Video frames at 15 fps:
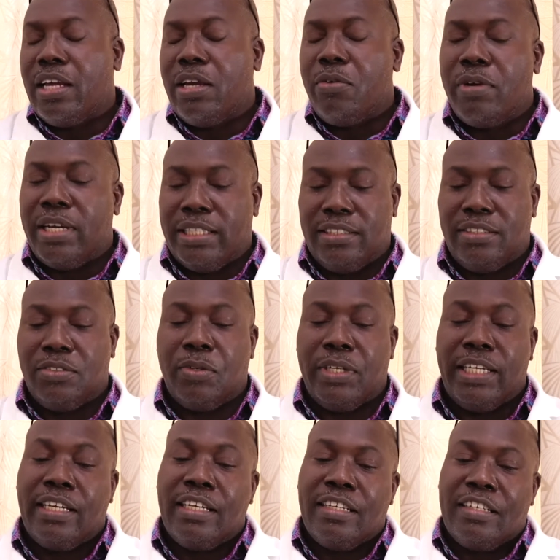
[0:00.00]
Right,
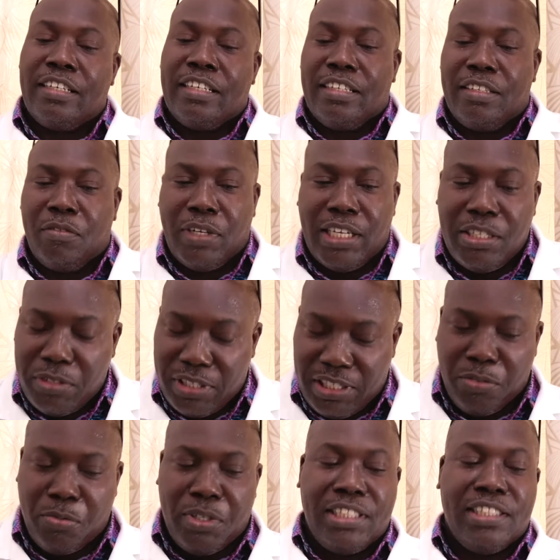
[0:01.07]
okay.
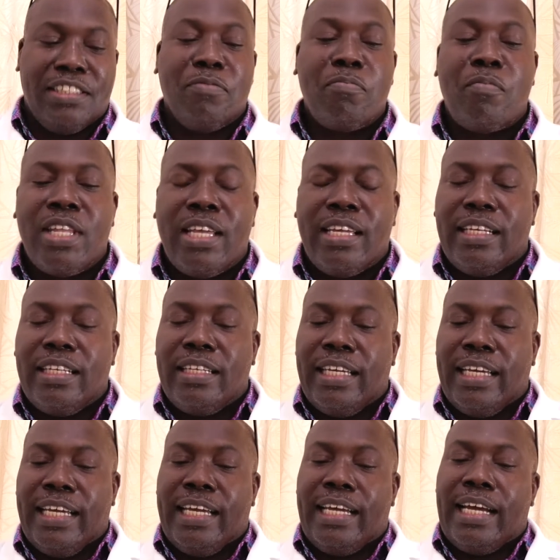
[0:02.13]
Interesting question.
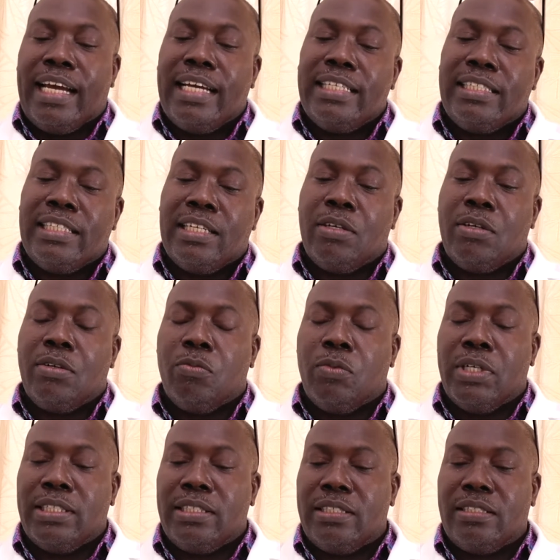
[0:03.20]
The idea
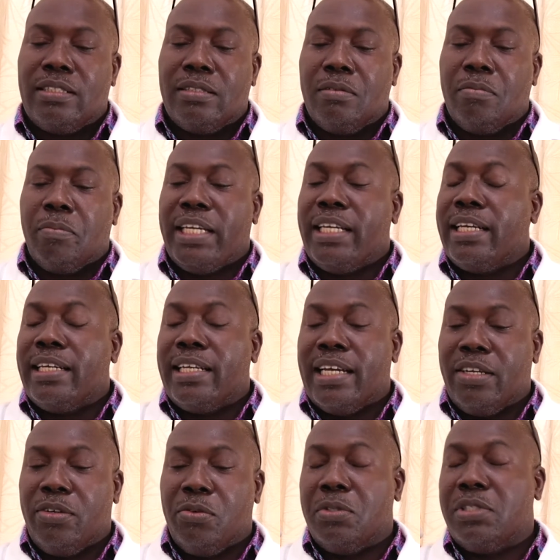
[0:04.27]
with making a
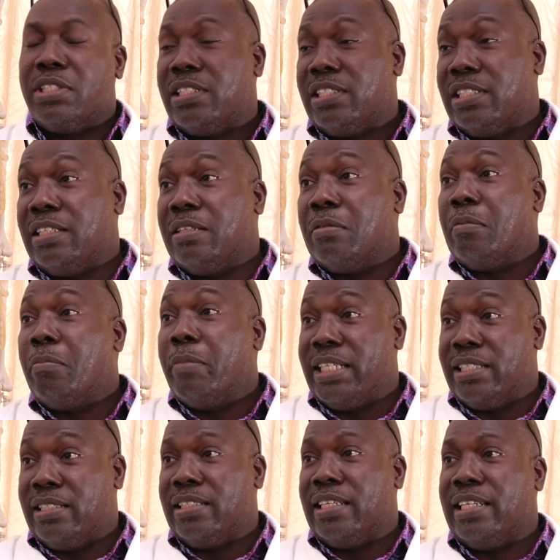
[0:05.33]
diagnosis in
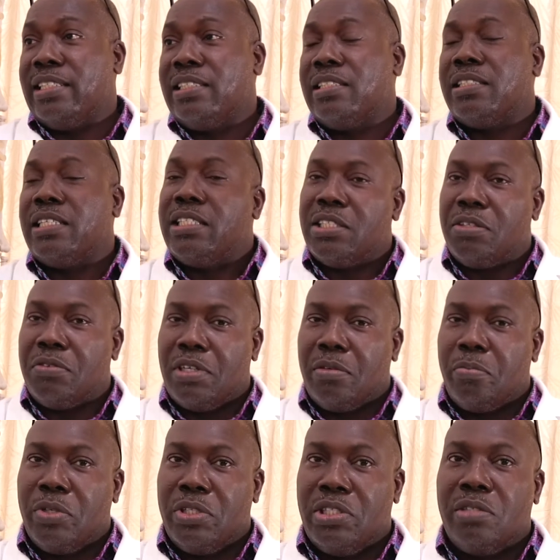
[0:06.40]
medicine, and this is a general
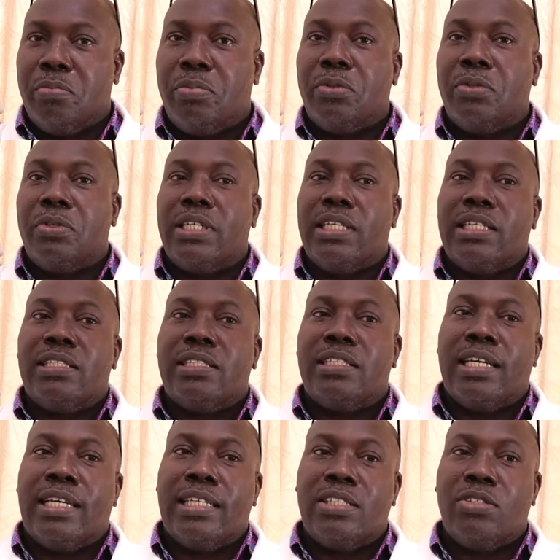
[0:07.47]
principle, is
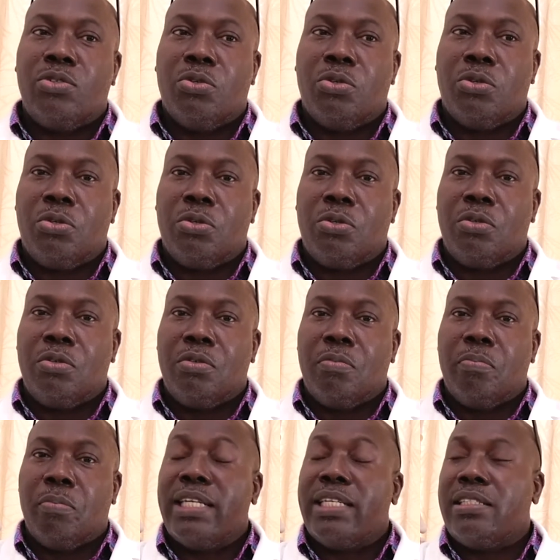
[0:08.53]
that you're
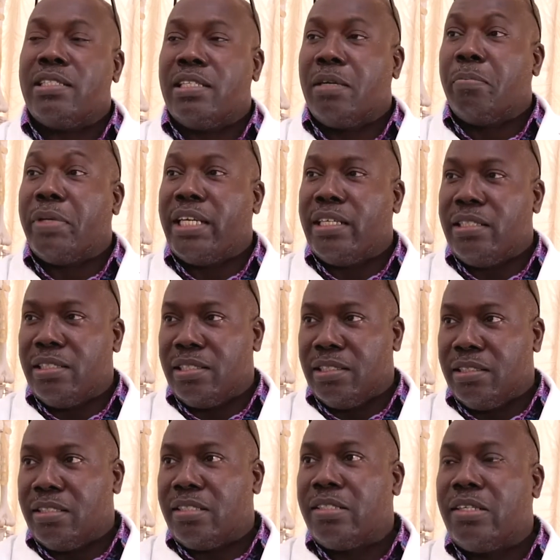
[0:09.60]
managing a
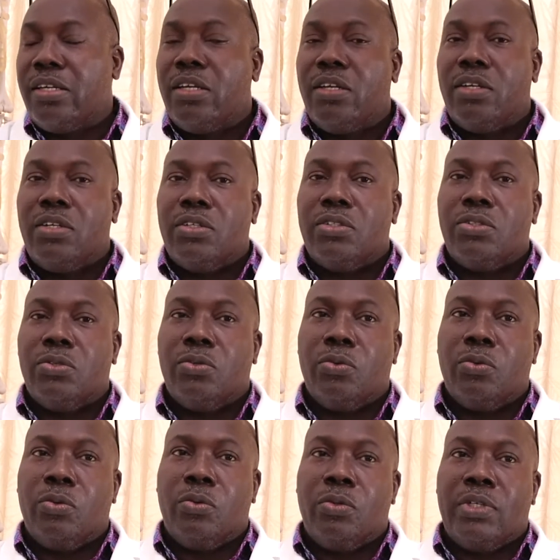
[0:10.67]
patient.
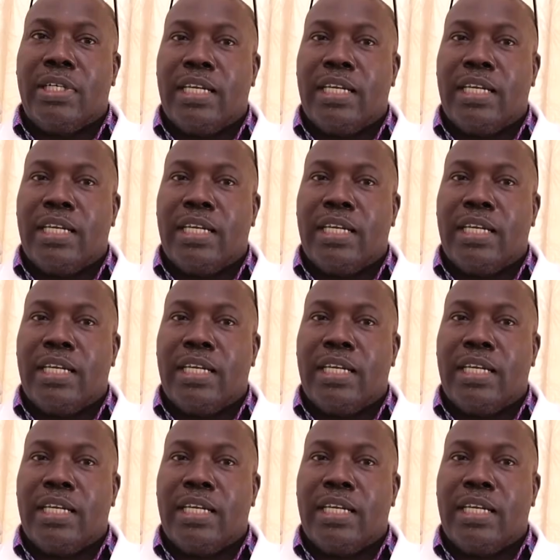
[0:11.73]
So the